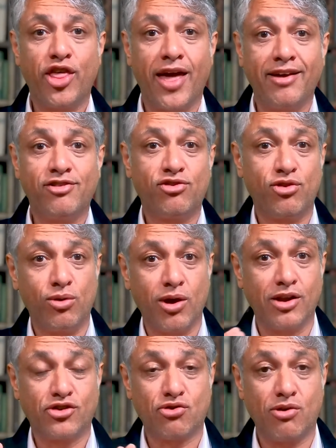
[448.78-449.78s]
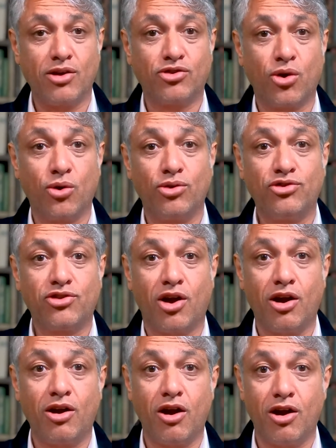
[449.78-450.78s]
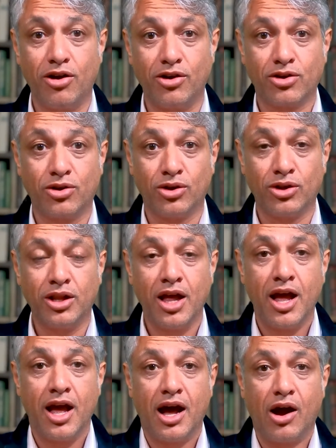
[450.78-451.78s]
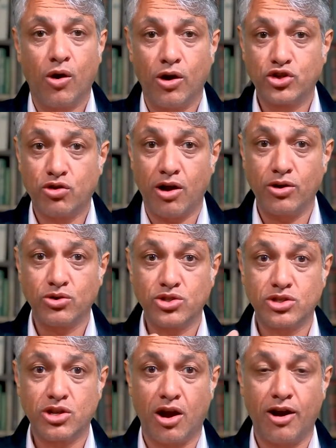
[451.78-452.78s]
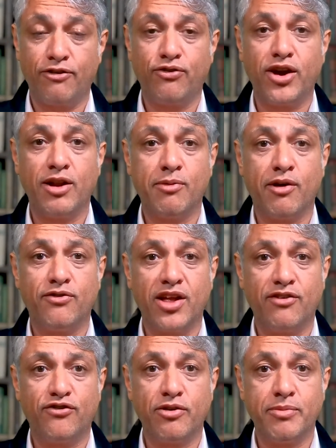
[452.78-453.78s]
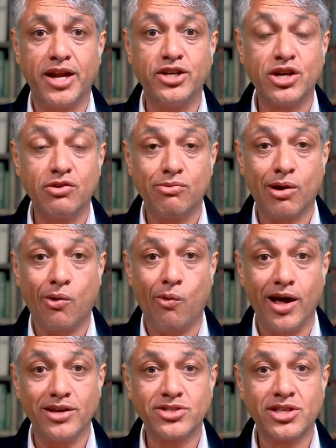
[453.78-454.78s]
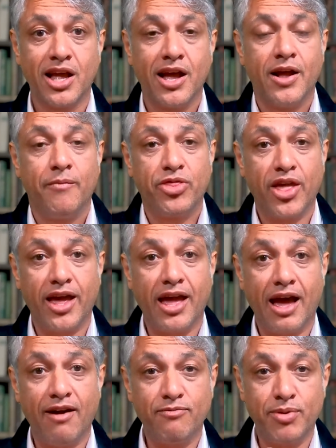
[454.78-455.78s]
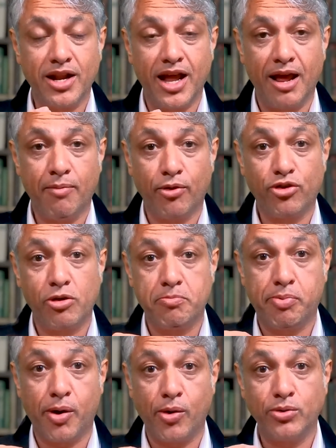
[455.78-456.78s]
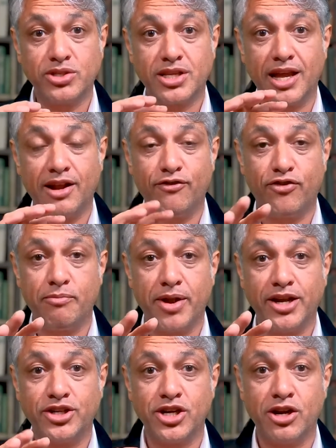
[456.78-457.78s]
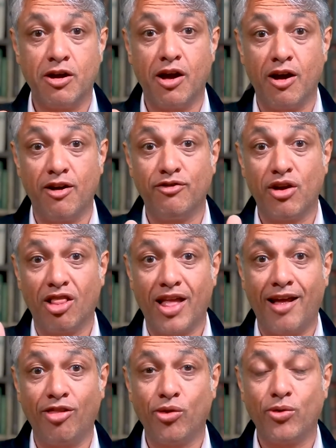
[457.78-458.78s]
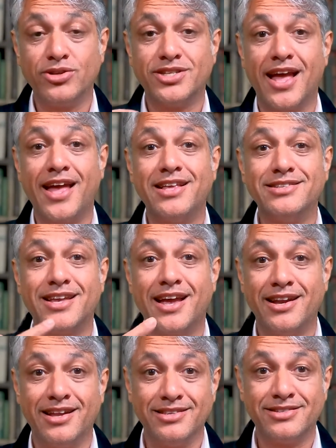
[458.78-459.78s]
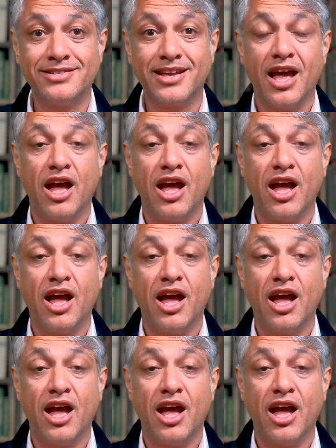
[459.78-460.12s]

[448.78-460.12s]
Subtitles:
thanks to a Toronto Star article, or Toronto Star Freedom of Information request, they have been able to post information of landlords and tenants